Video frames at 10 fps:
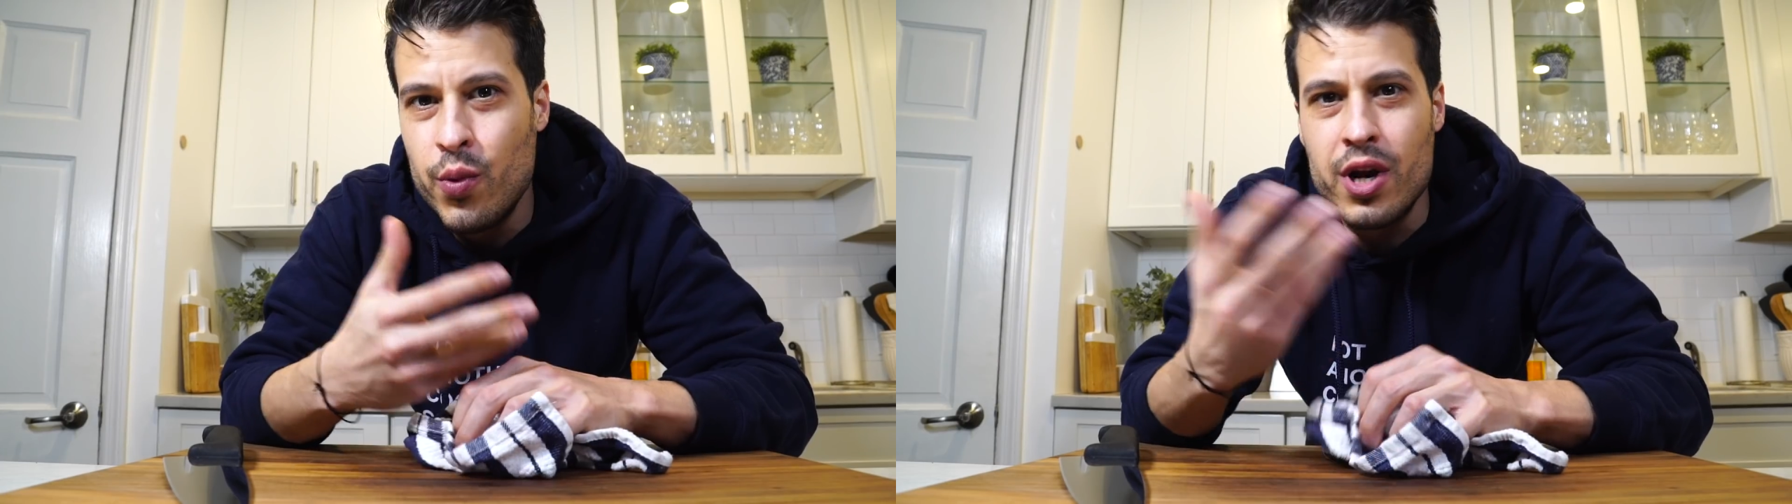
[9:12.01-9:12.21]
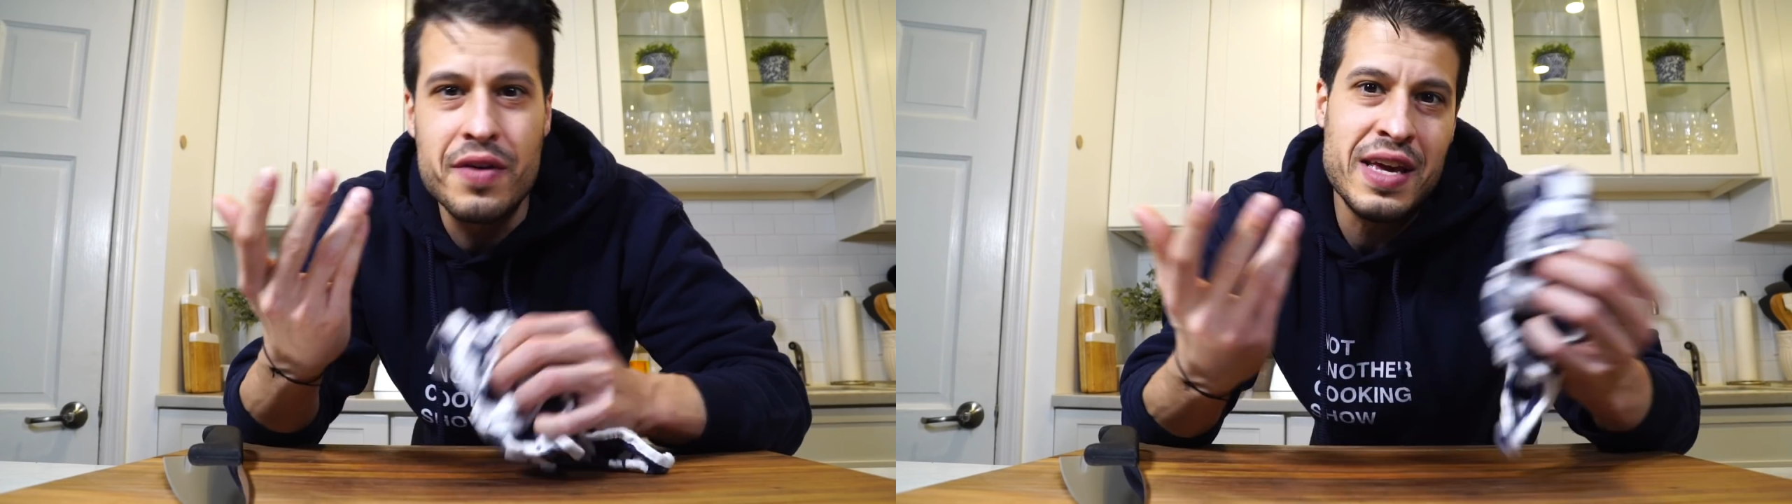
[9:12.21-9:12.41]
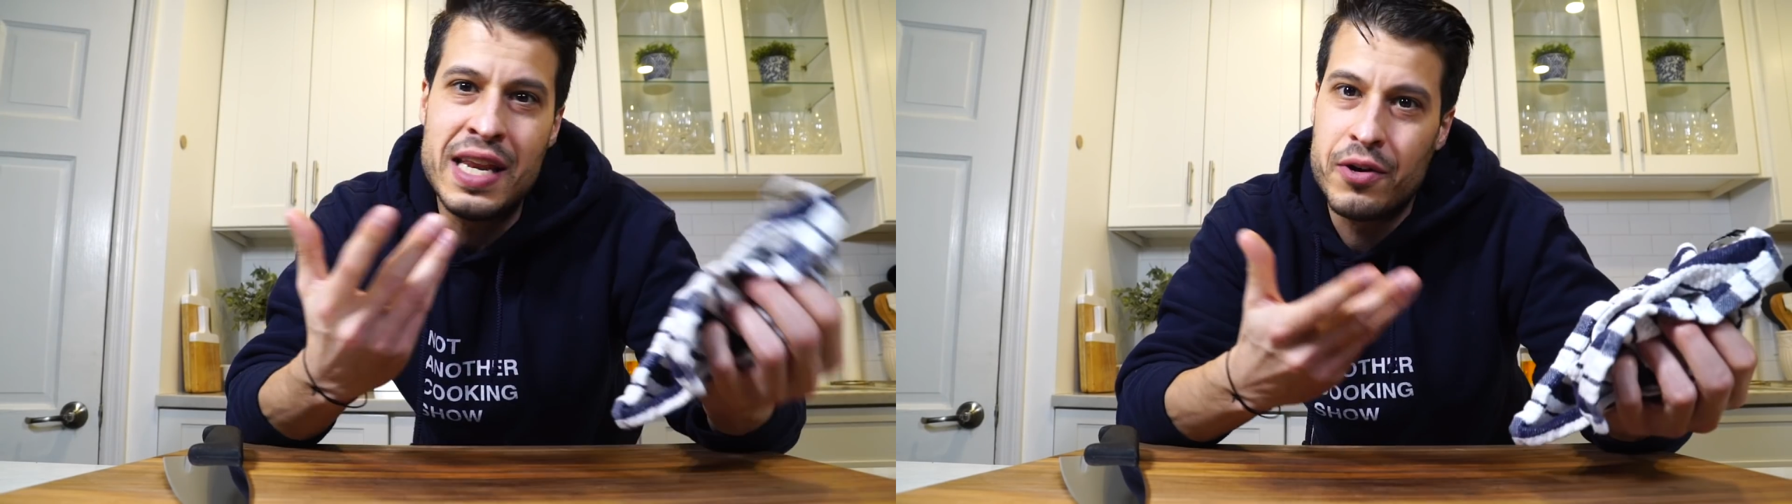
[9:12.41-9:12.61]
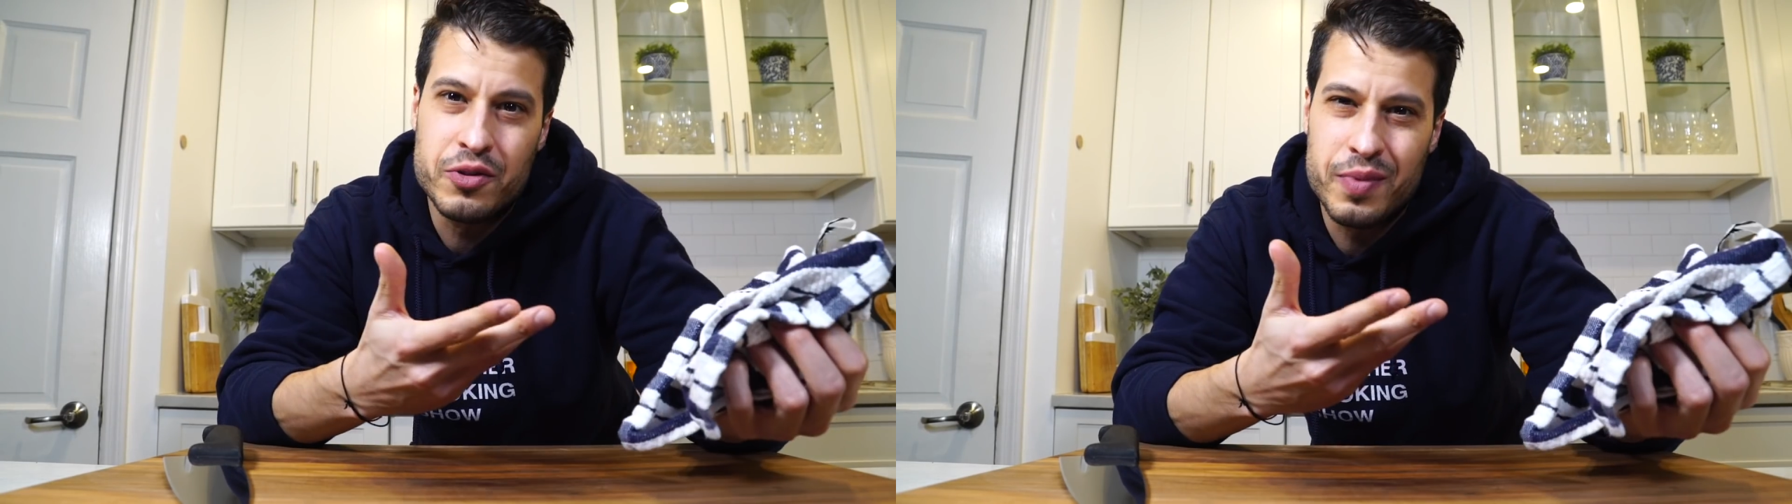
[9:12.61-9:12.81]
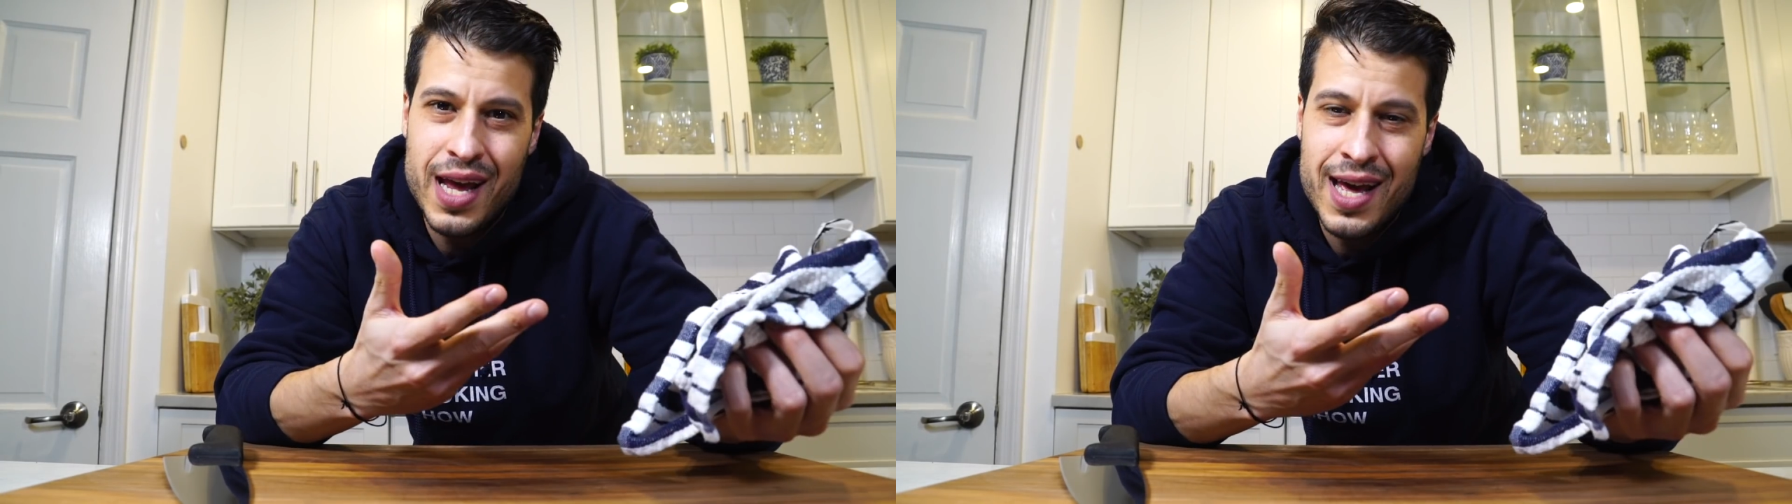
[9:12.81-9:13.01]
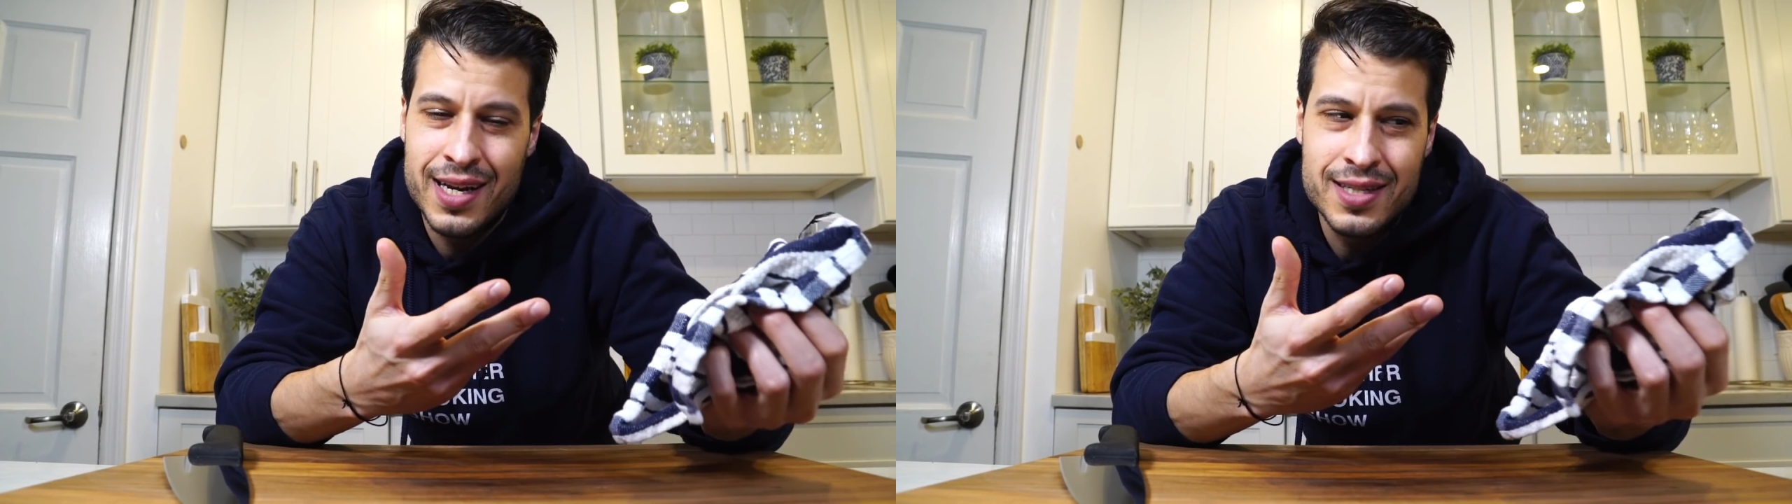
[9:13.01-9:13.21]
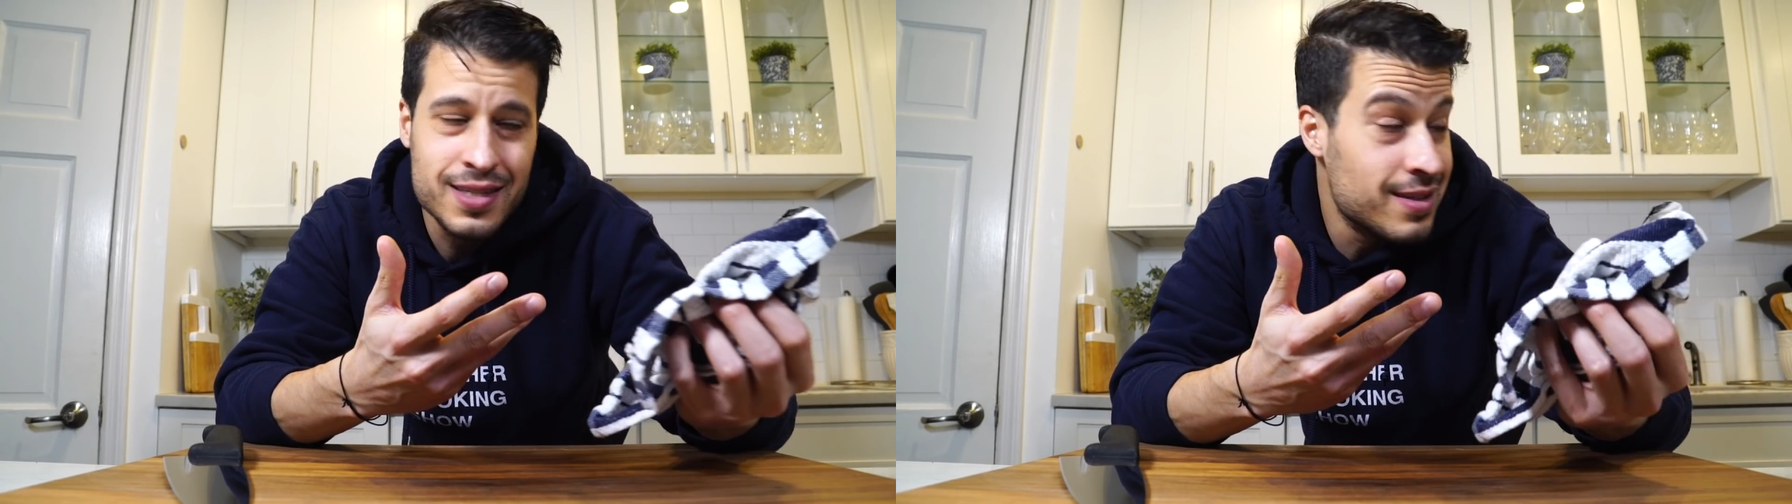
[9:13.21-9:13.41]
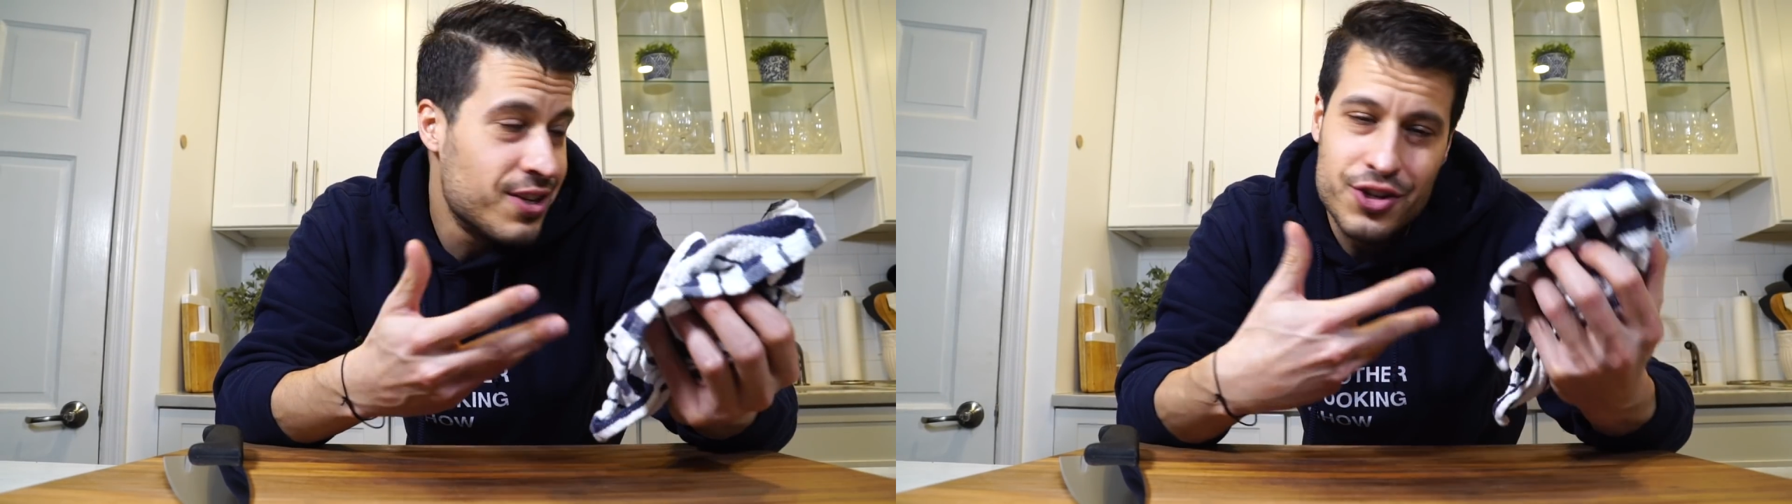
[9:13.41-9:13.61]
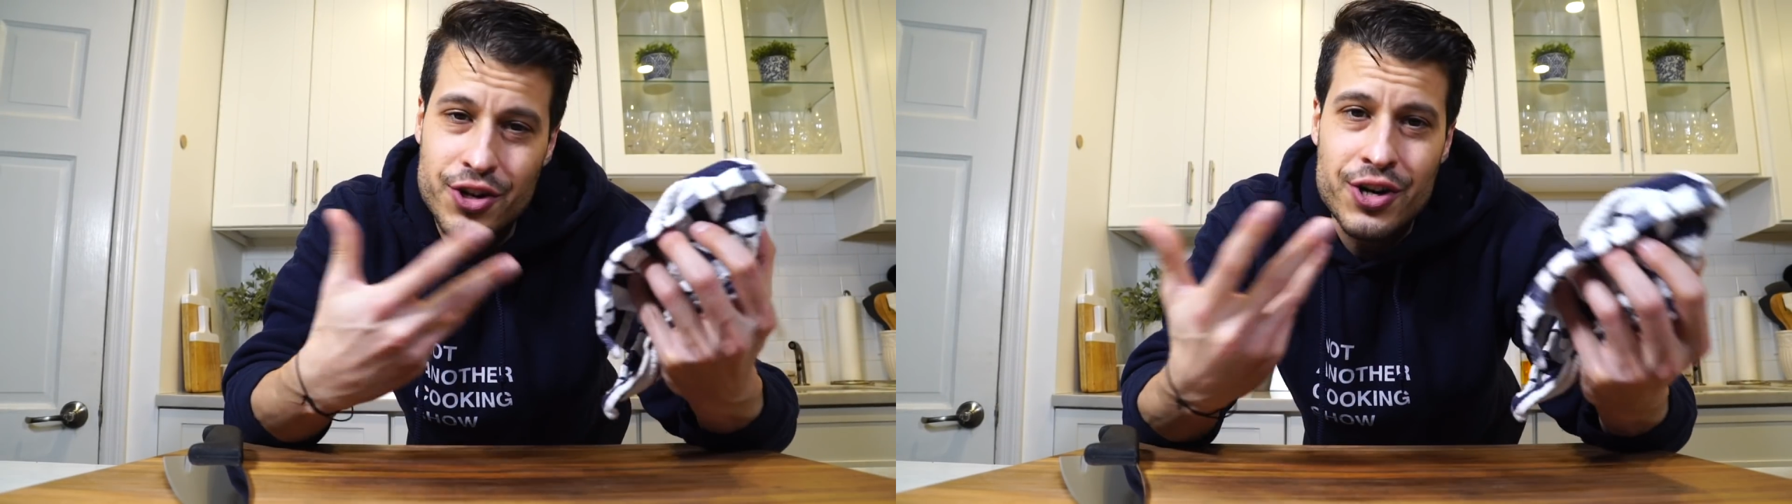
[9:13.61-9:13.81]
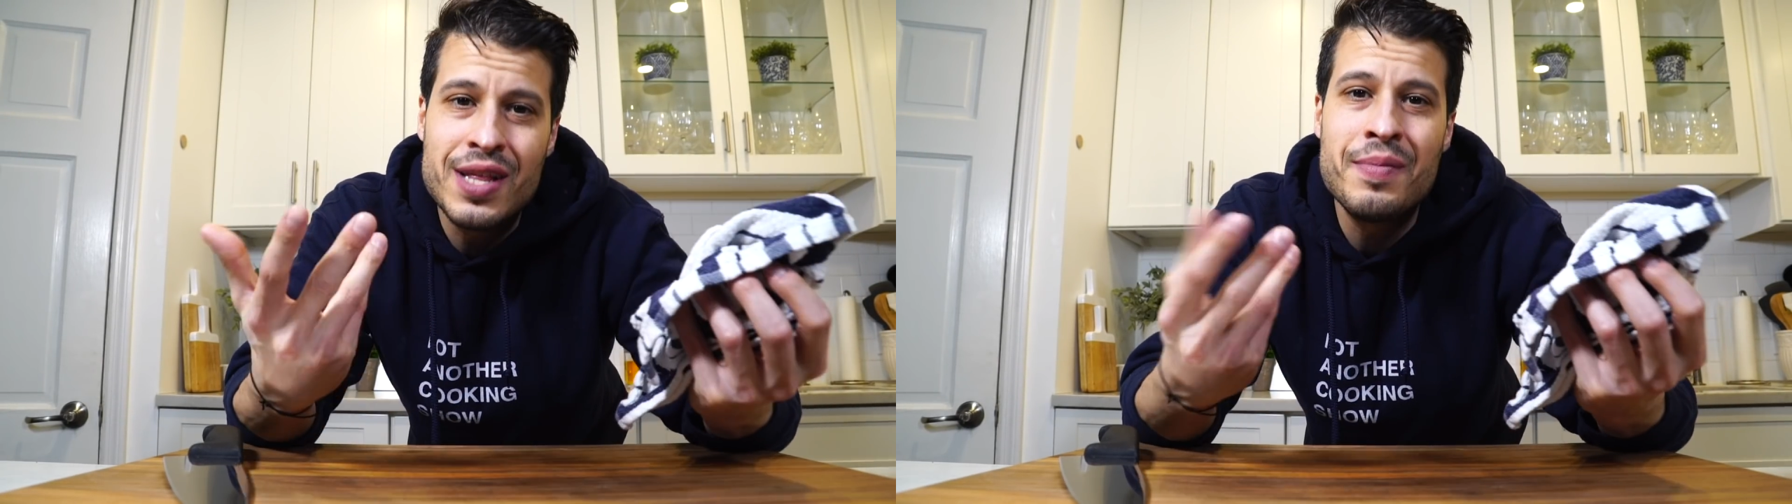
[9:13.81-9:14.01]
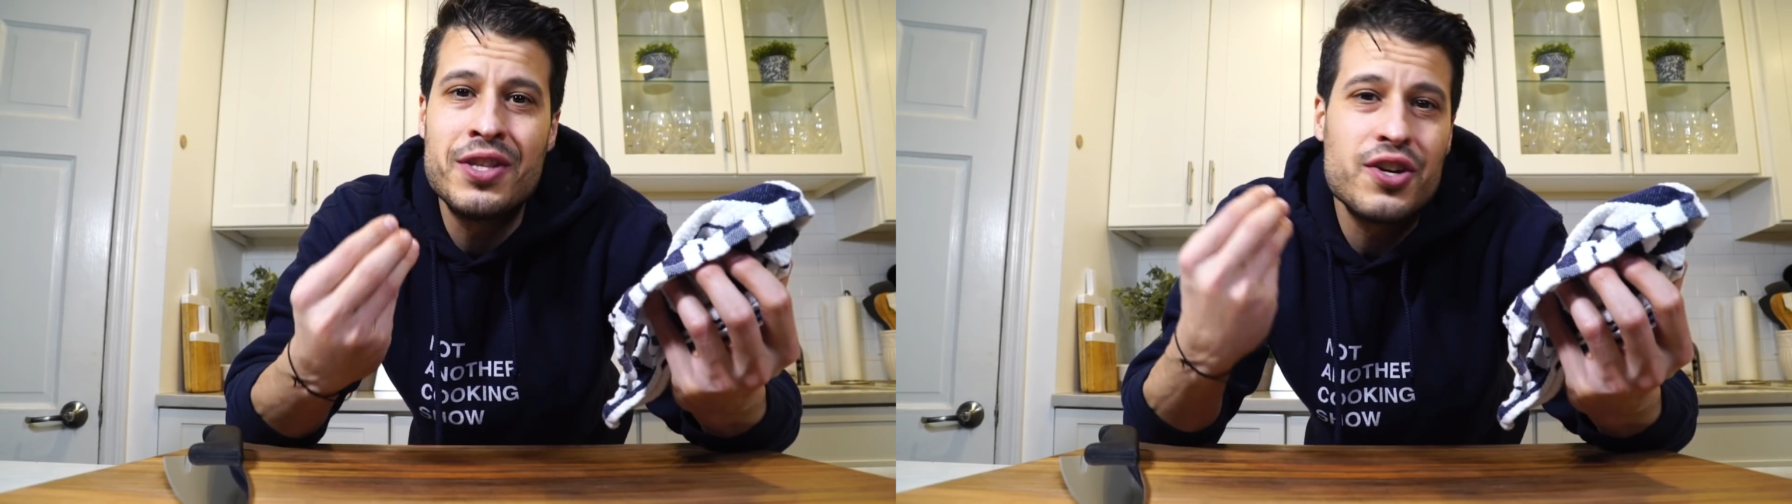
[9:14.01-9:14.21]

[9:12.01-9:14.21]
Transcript: wouldn't have eaten those bananas. You're turning them into